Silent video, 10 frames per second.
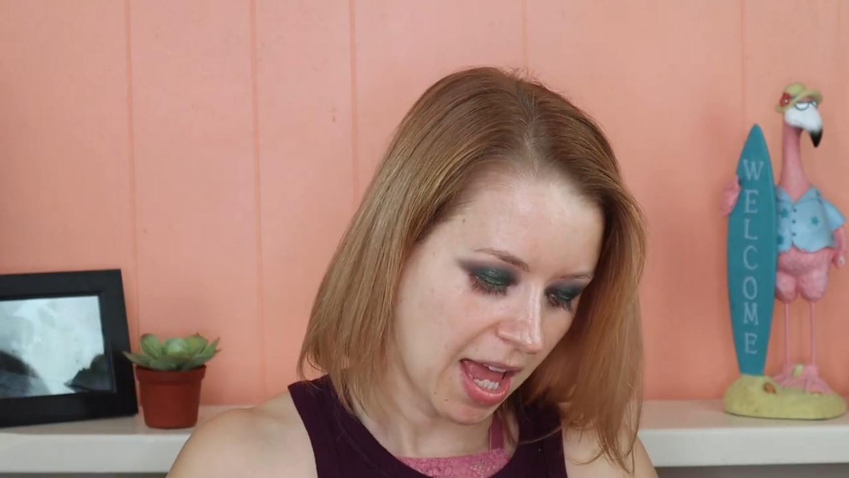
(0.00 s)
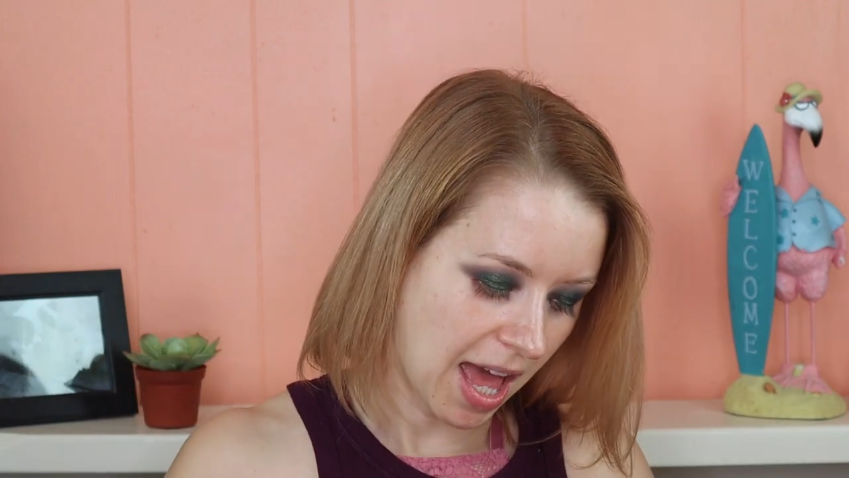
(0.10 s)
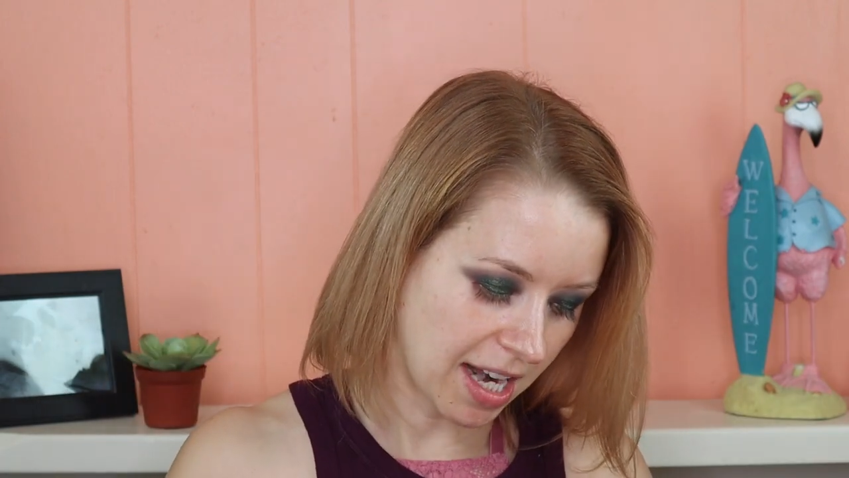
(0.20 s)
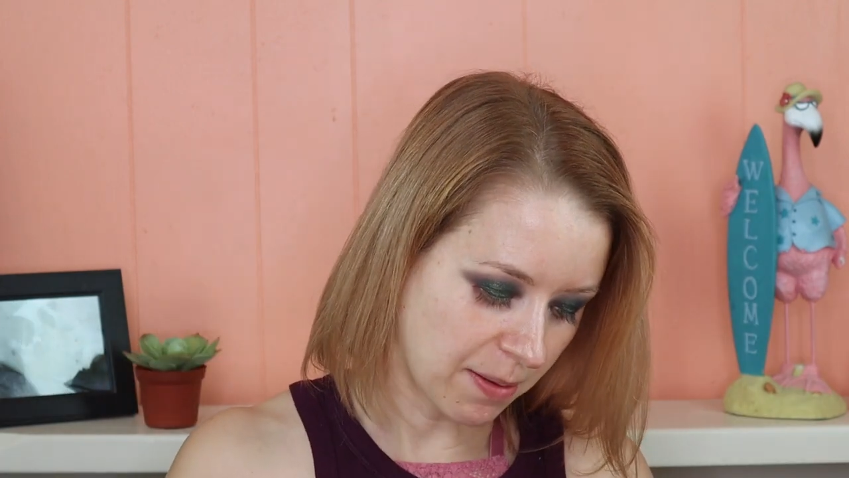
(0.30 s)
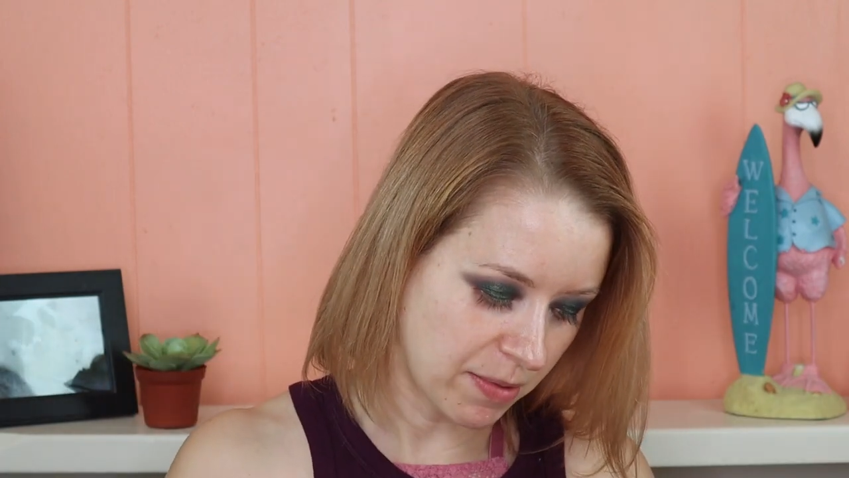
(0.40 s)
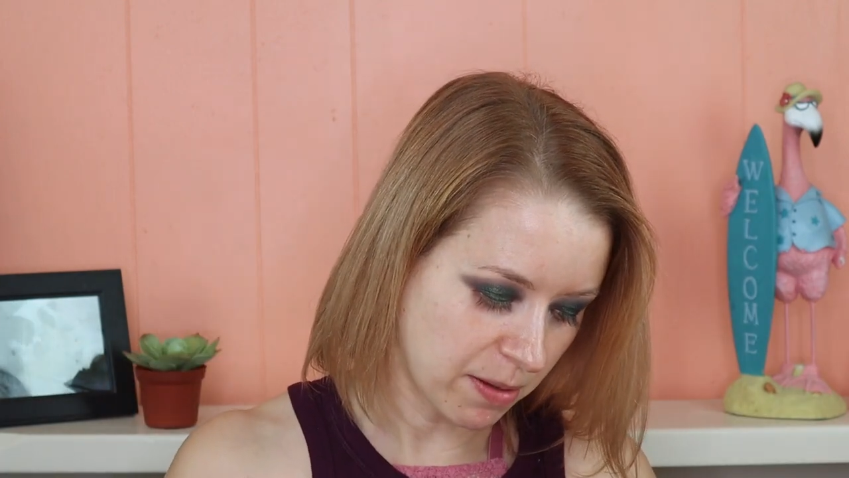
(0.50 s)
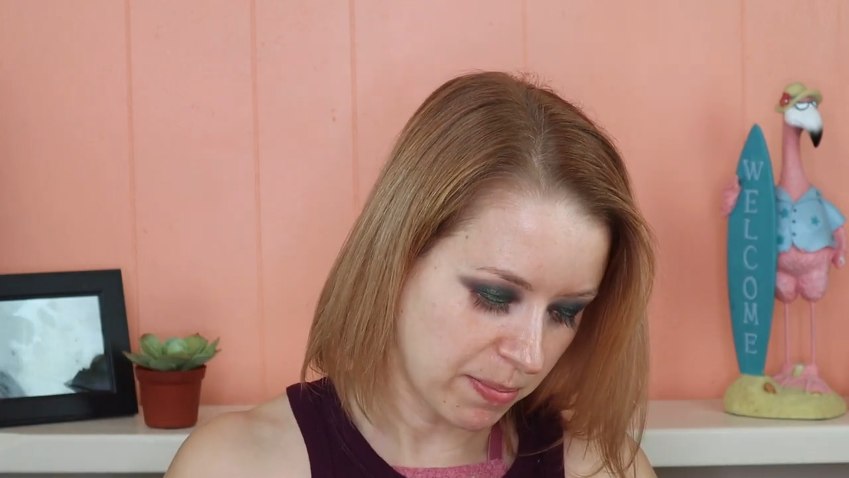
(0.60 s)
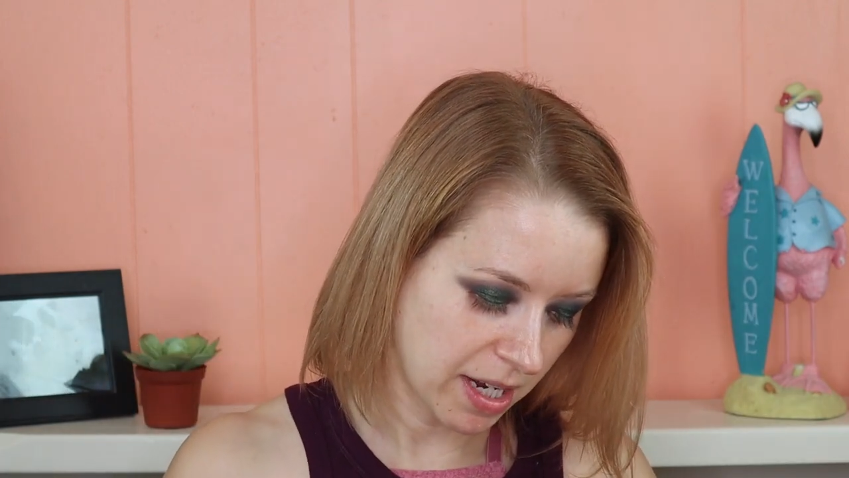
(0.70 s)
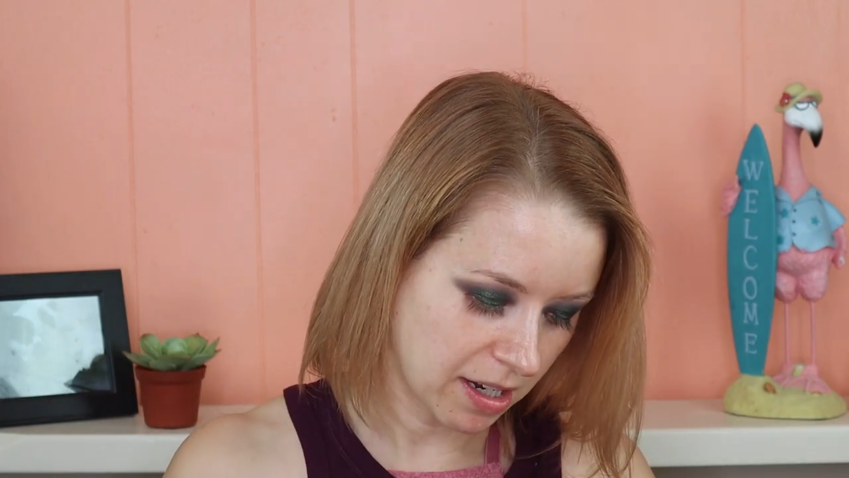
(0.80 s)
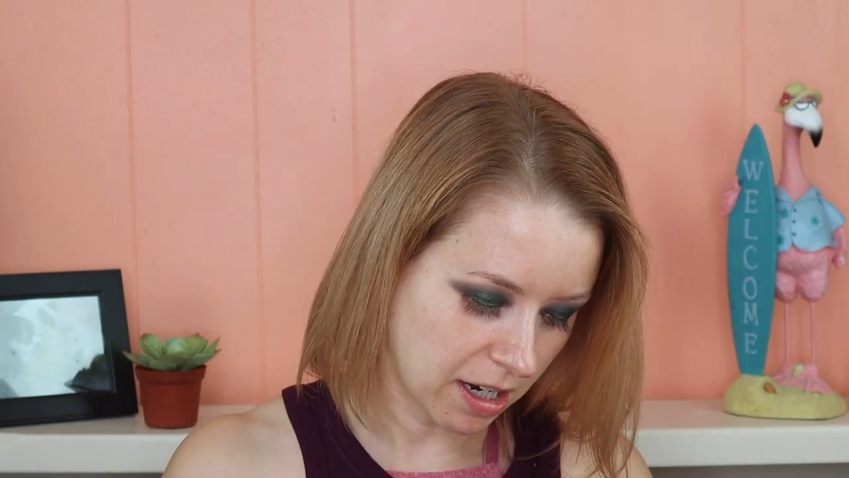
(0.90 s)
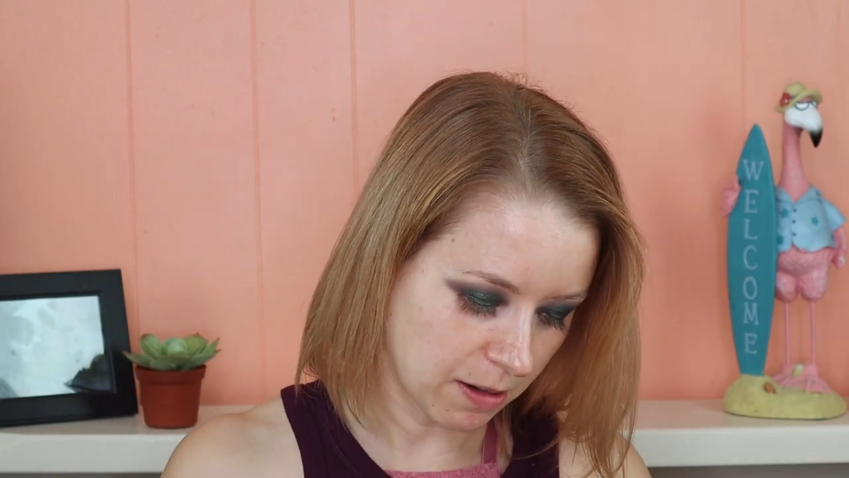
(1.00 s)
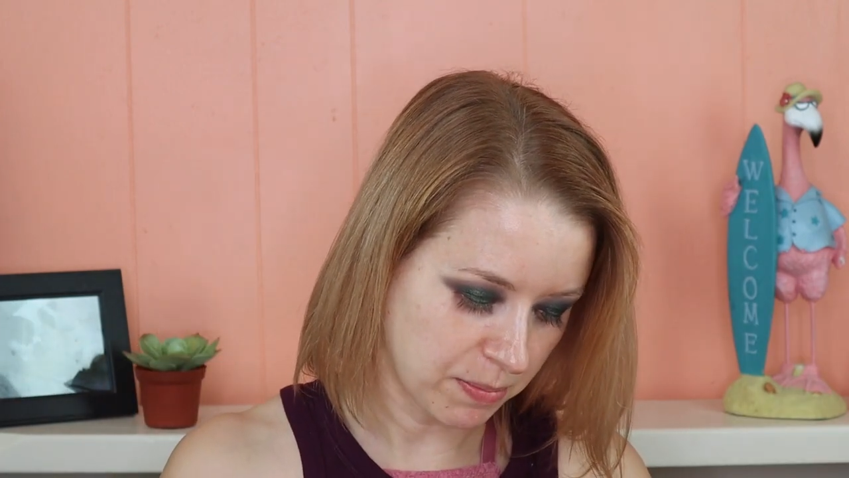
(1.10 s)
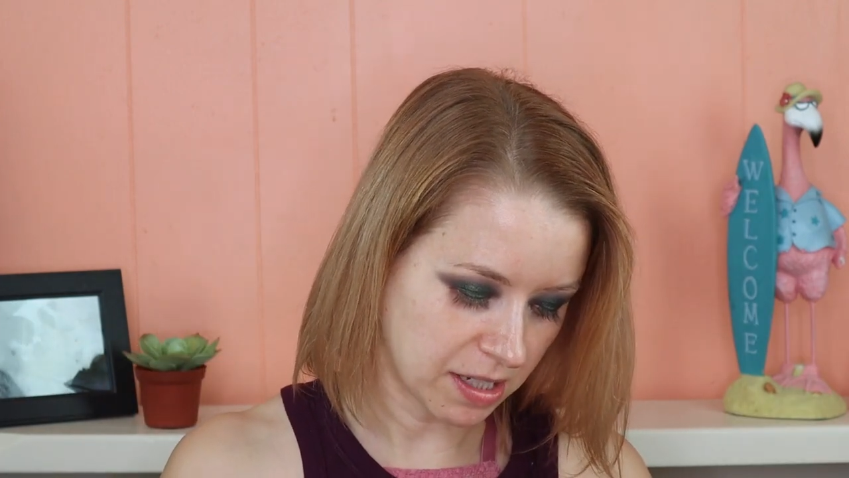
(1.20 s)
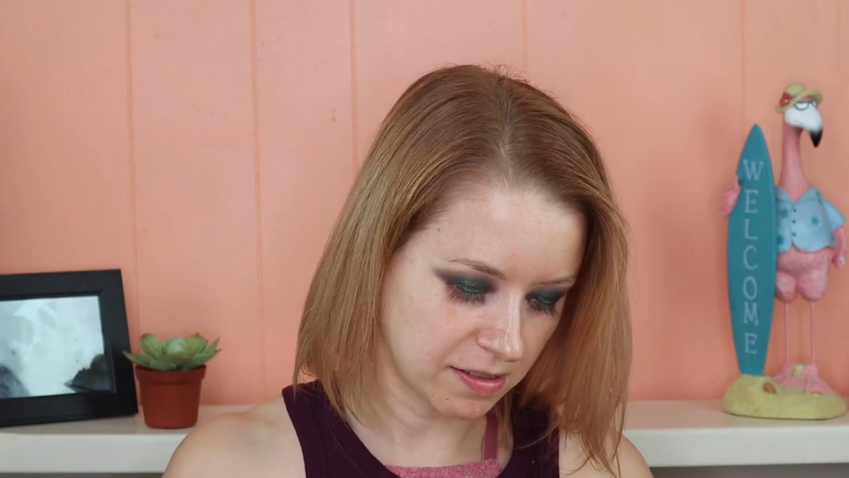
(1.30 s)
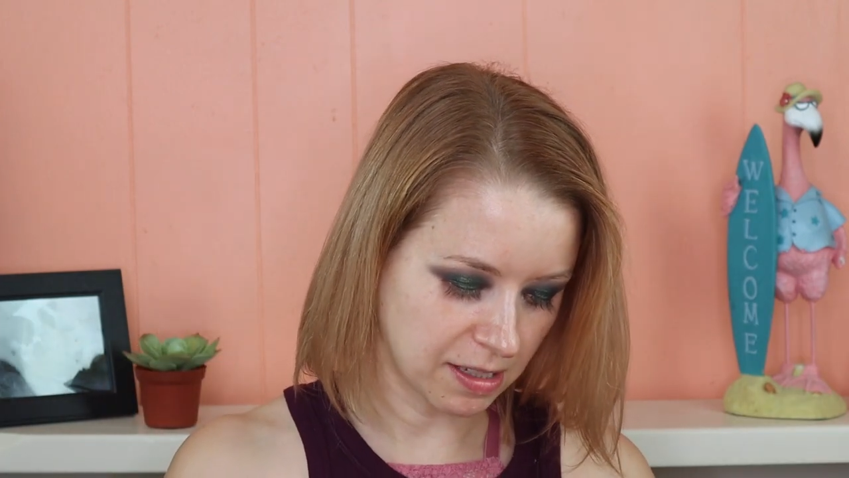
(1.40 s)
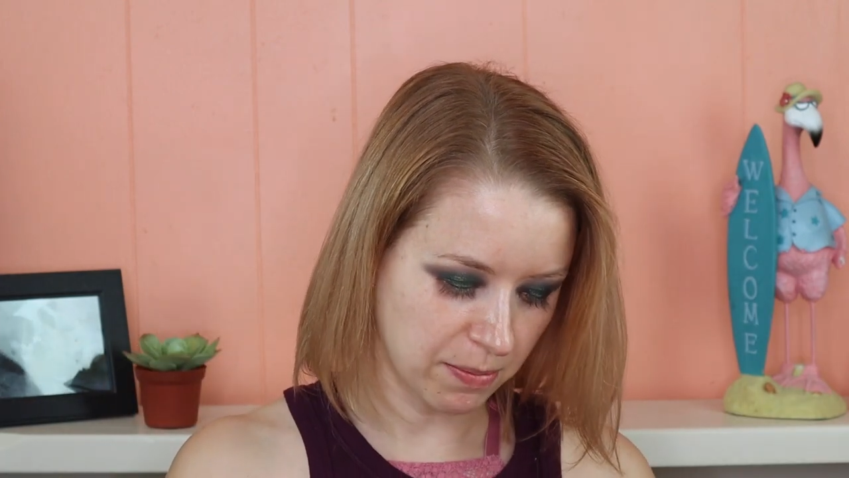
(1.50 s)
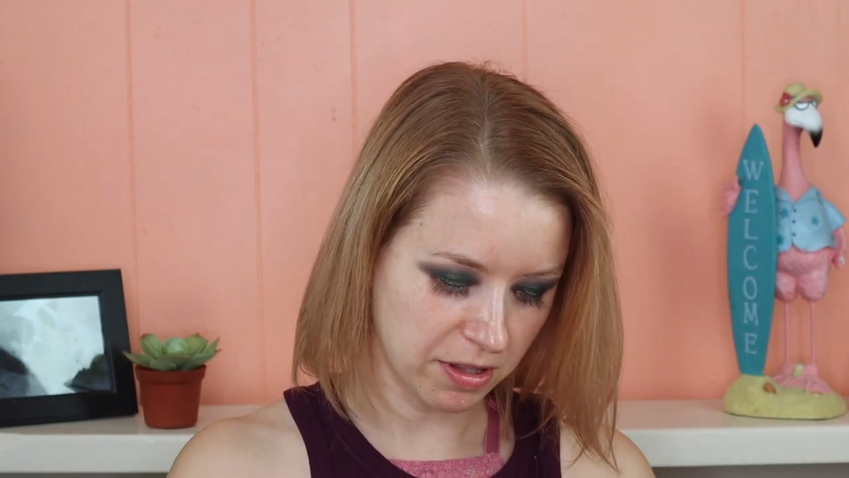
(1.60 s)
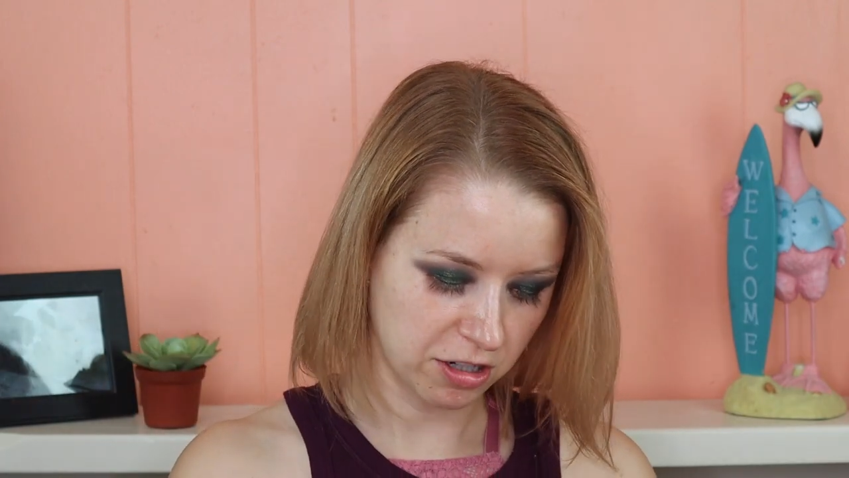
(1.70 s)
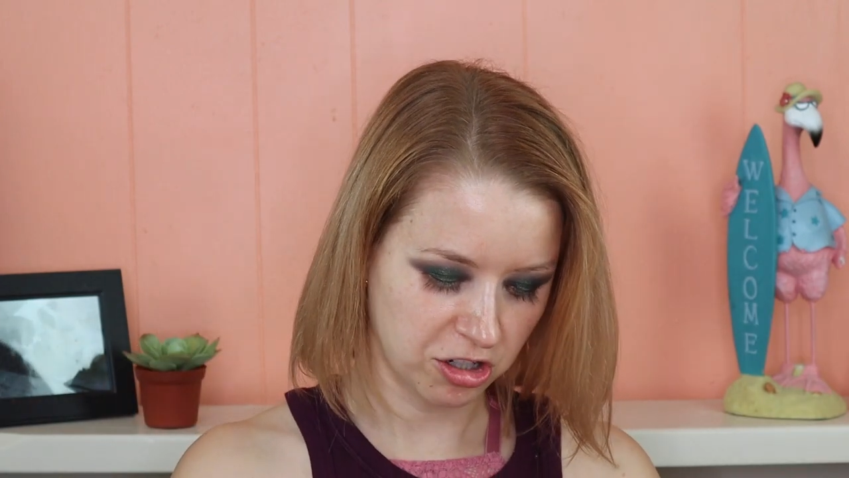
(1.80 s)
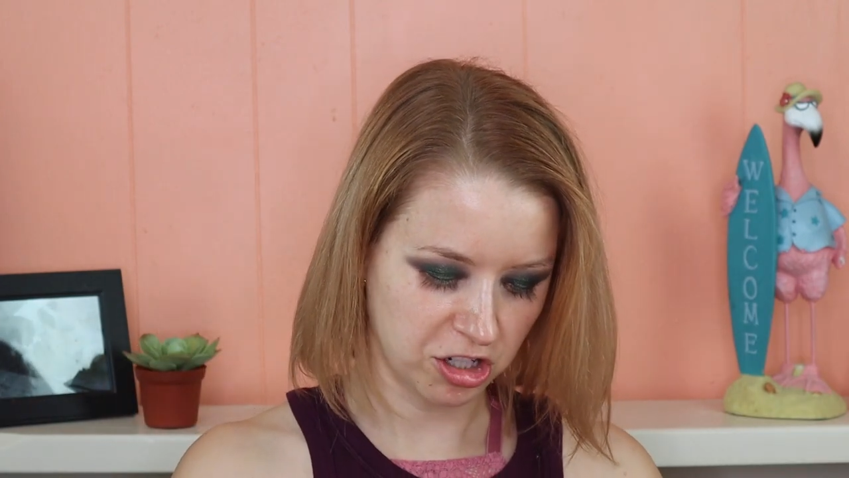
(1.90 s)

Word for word: and I'm going to pick up some of the